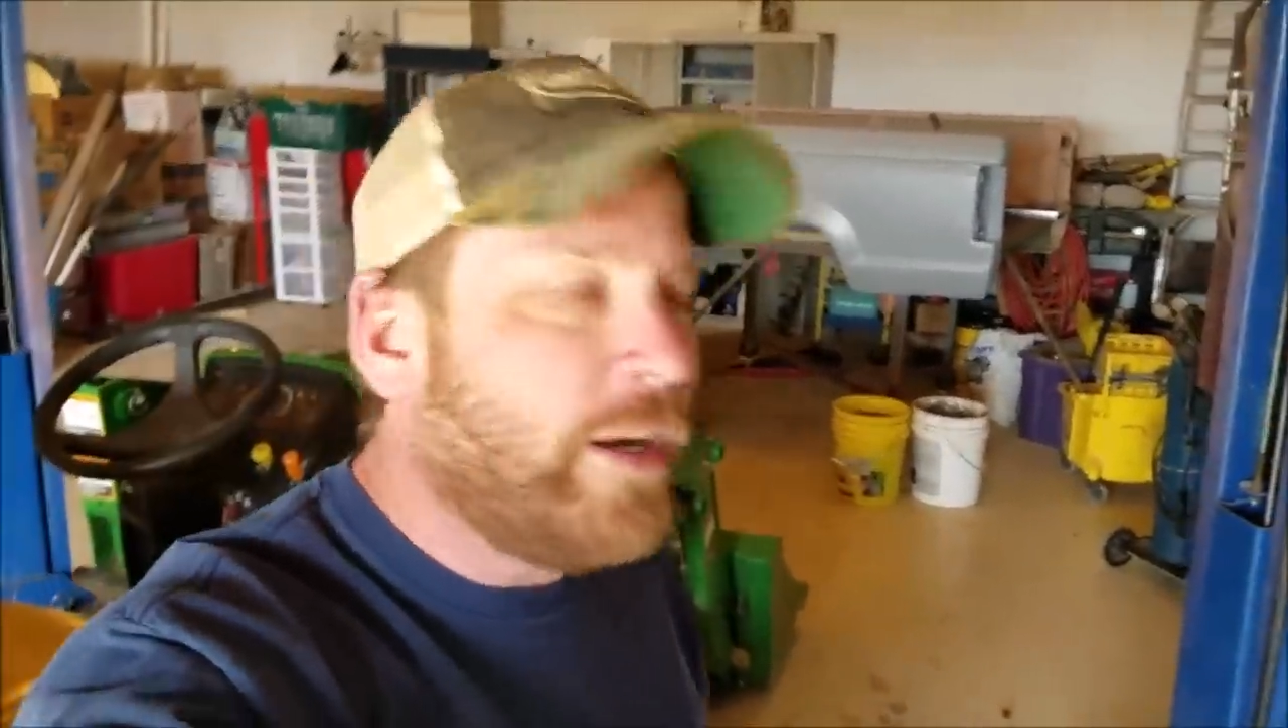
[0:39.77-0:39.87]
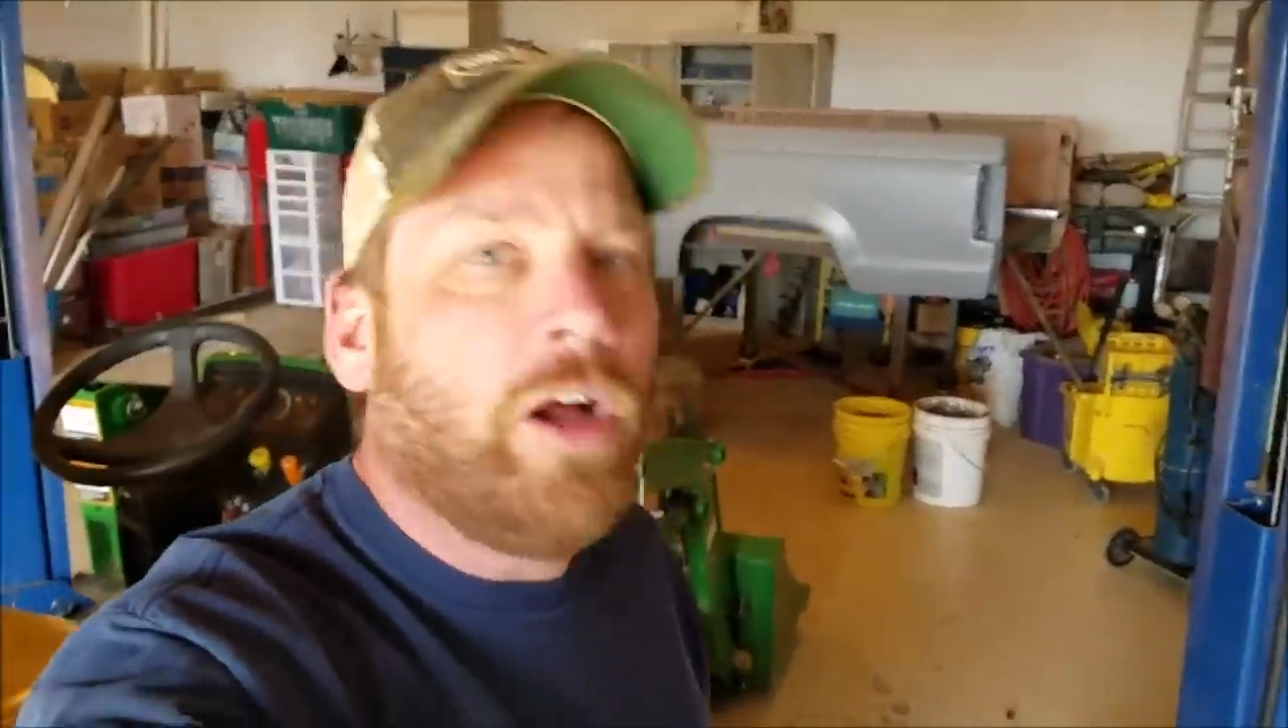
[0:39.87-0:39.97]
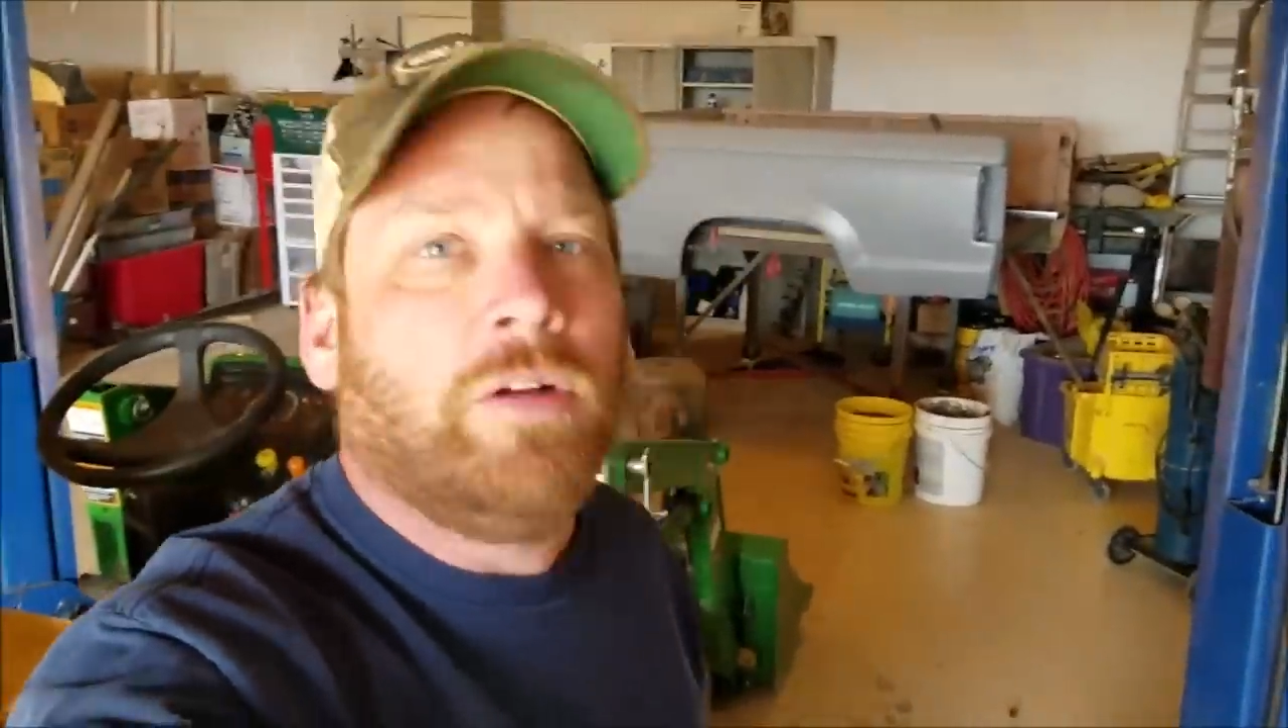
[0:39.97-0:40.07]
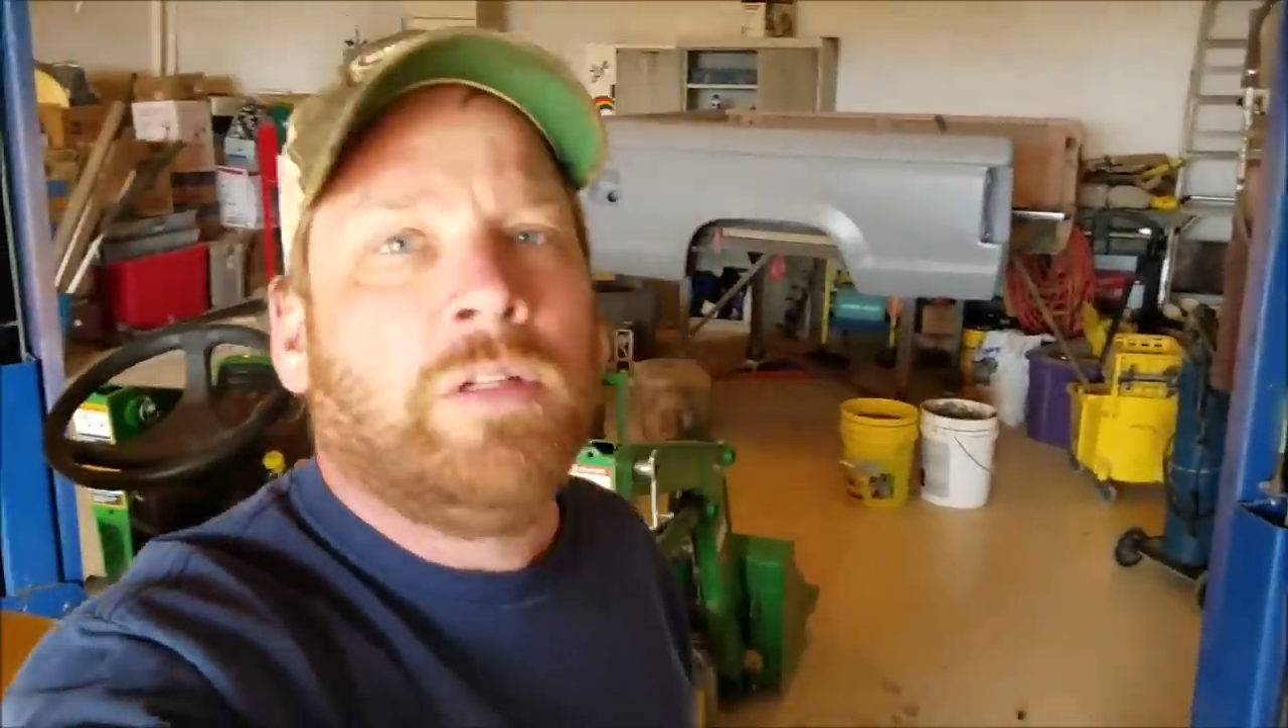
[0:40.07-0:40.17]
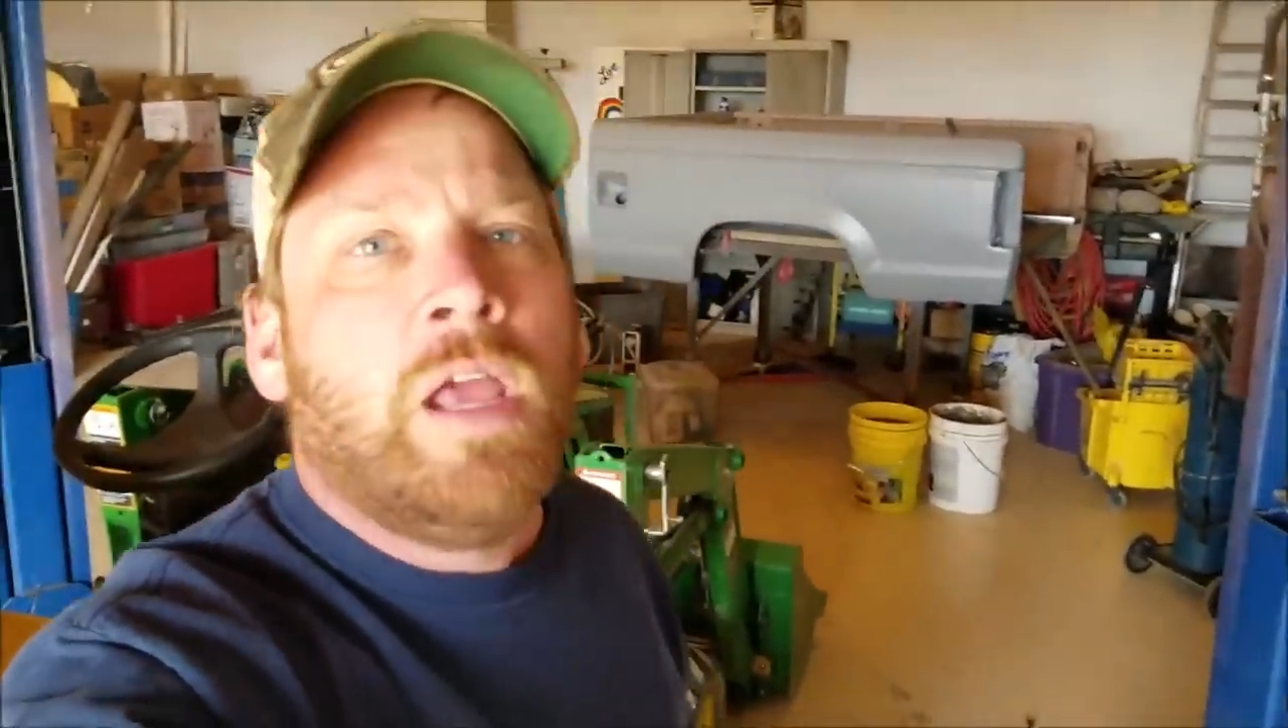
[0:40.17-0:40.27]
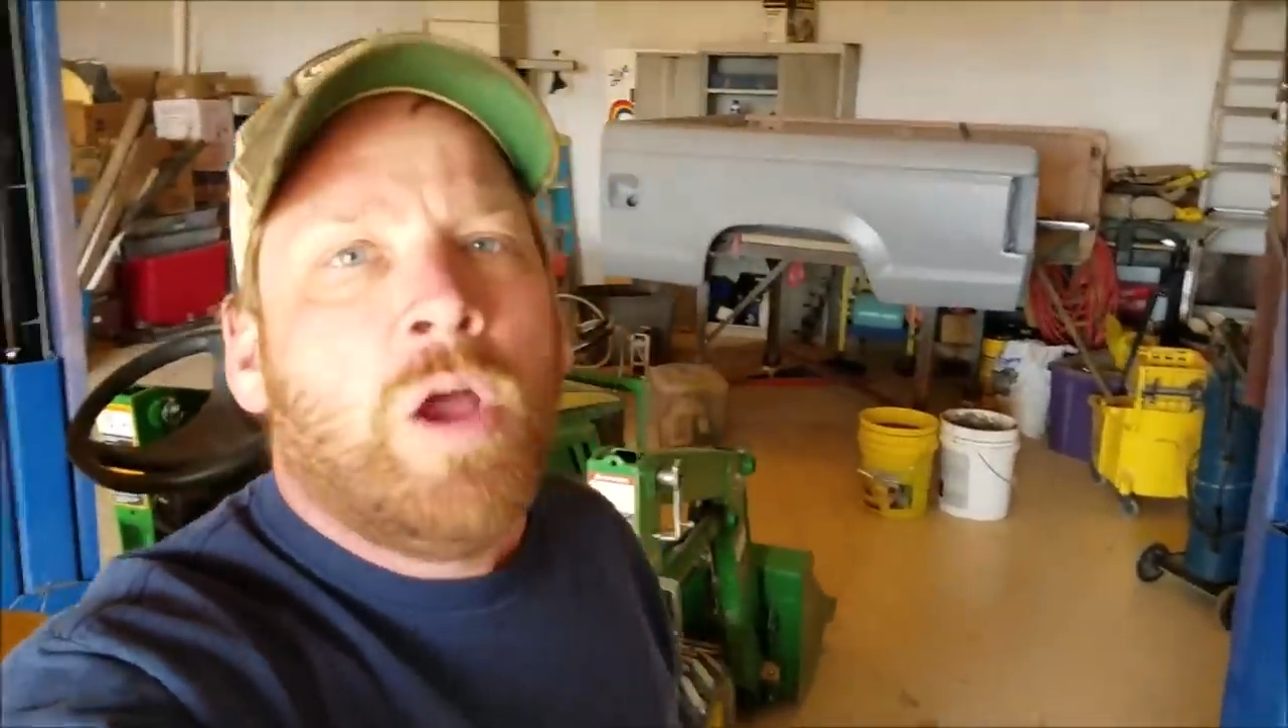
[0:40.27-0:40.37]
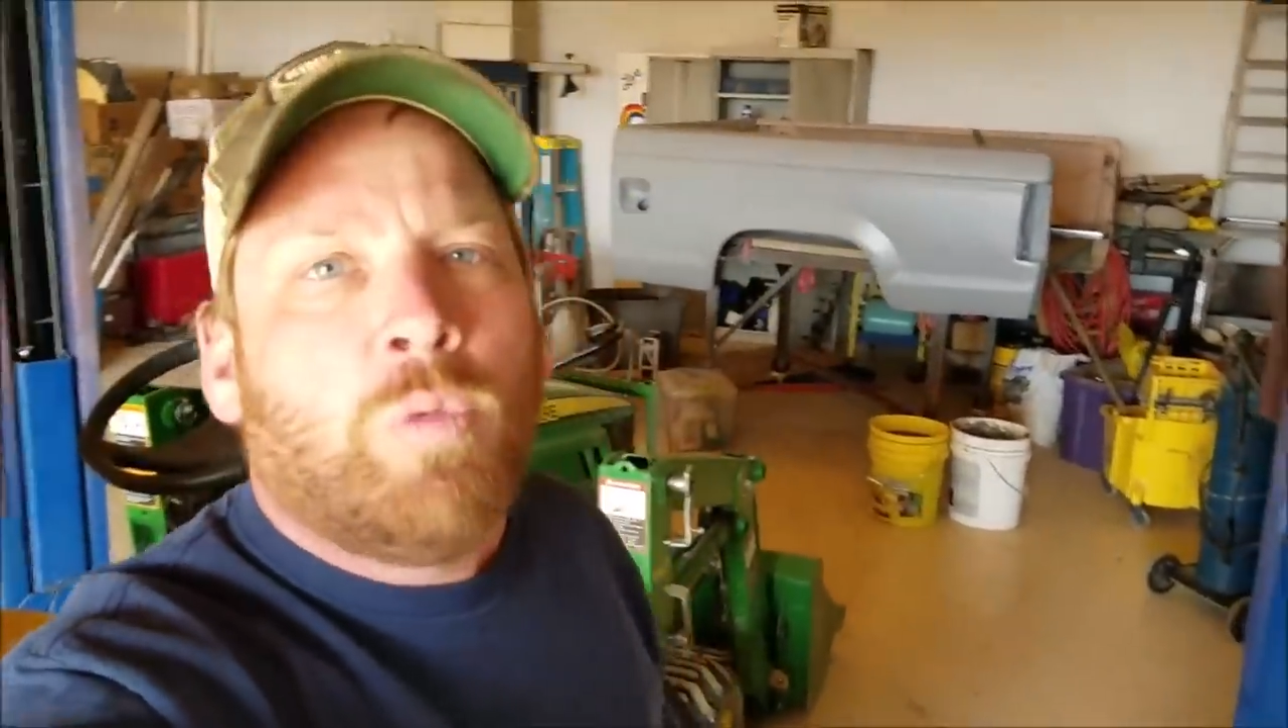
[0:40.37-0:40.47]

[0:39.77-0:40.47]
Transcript: at all.